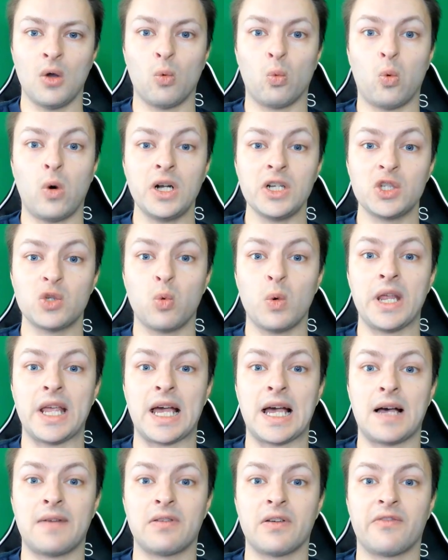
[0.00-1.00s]
Once we
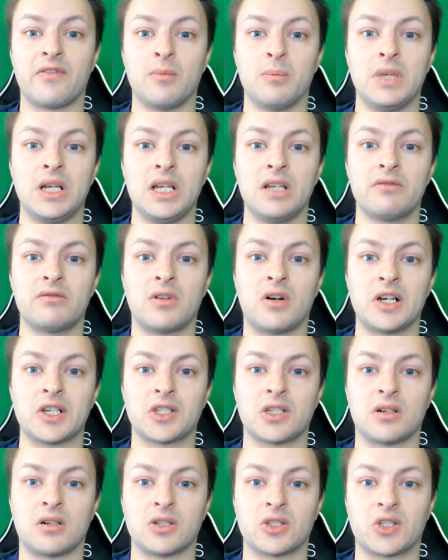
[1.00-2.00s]
have
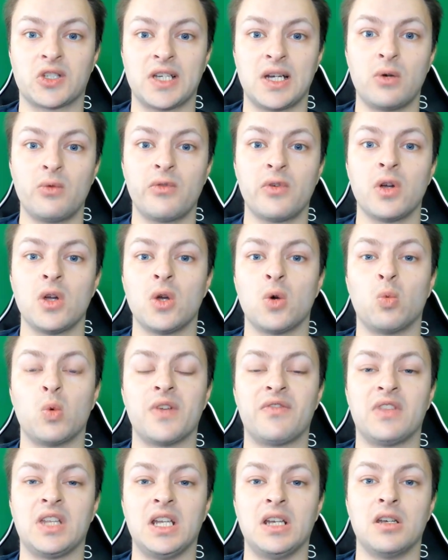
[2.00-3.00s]
familiarized ourselves
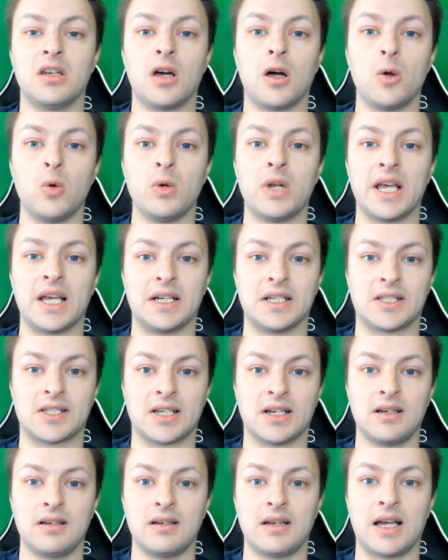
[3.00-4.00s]
with the node
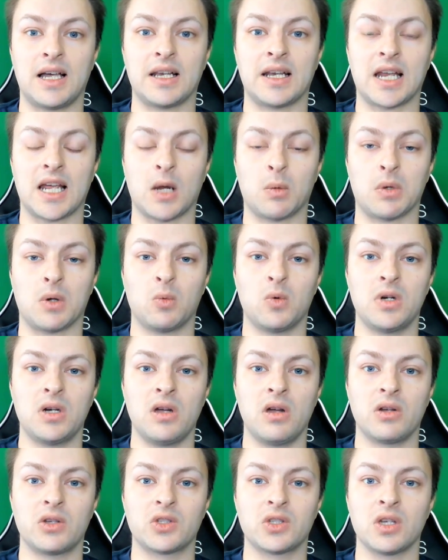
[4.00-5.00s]
editor and how it
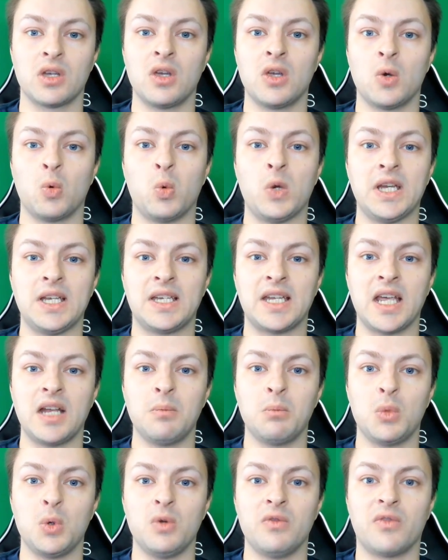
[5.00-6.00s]
works, we
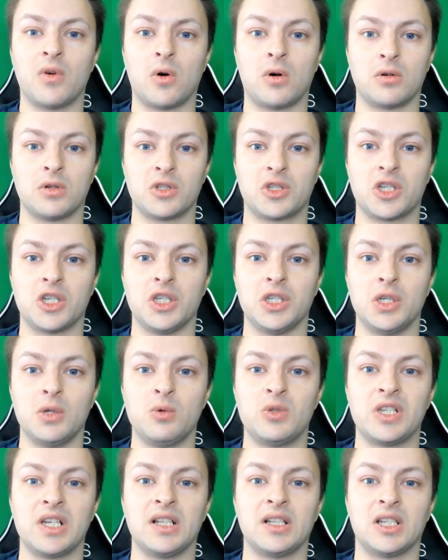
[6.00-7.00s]
then move on to
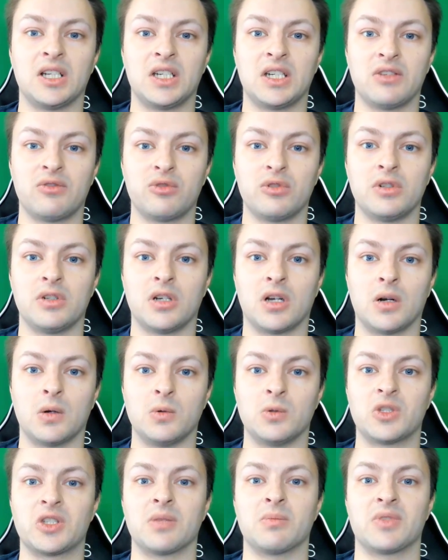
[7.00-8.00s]
using the different
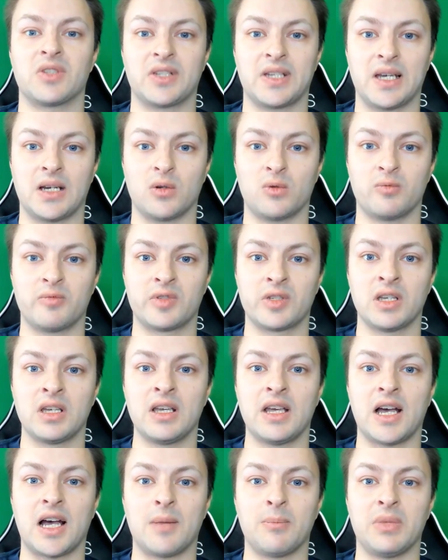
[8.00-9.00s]
nodes themselves
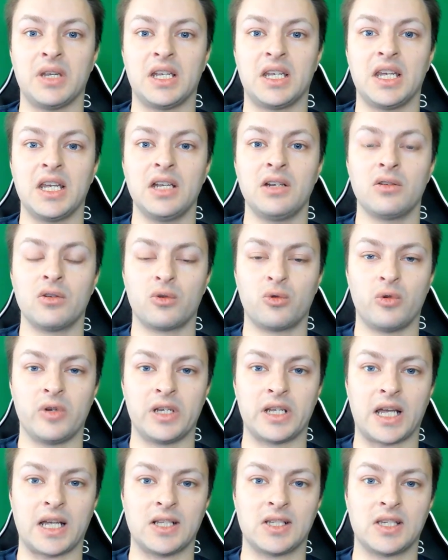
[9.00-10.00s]
and begin
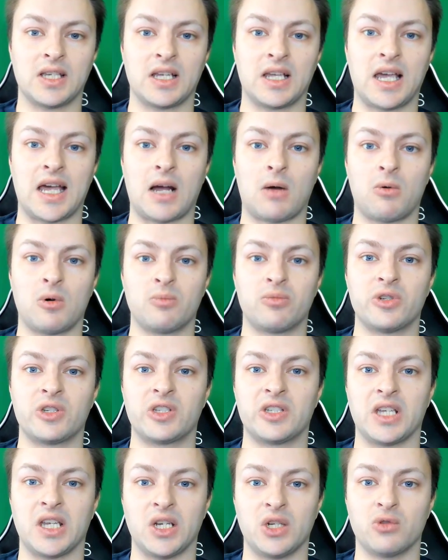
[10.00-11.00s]
creating our
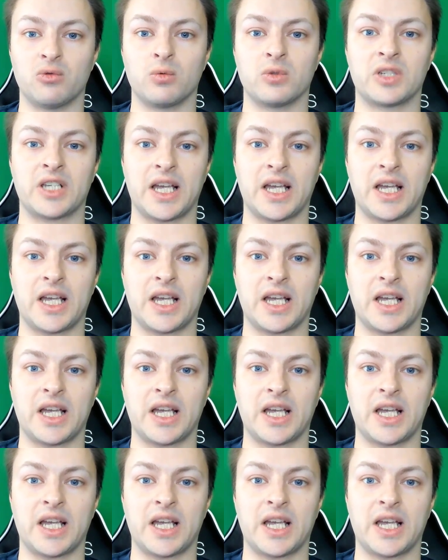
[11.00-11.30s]
procedural